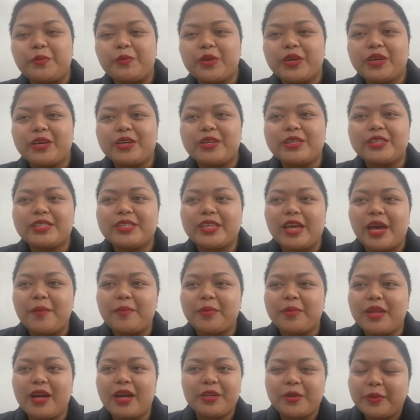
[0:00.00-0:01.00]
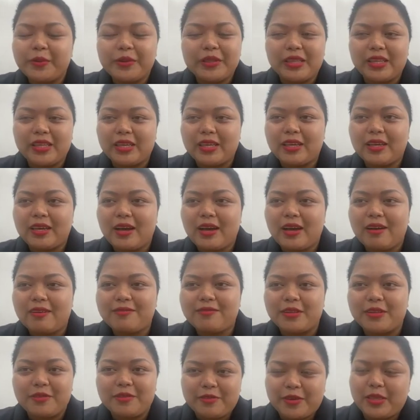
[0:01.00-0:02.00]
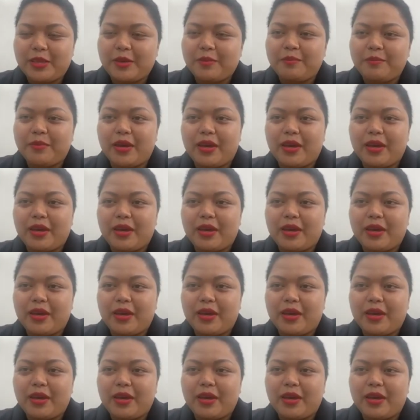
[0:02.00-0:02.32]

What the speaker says: because I'm not only fulfilling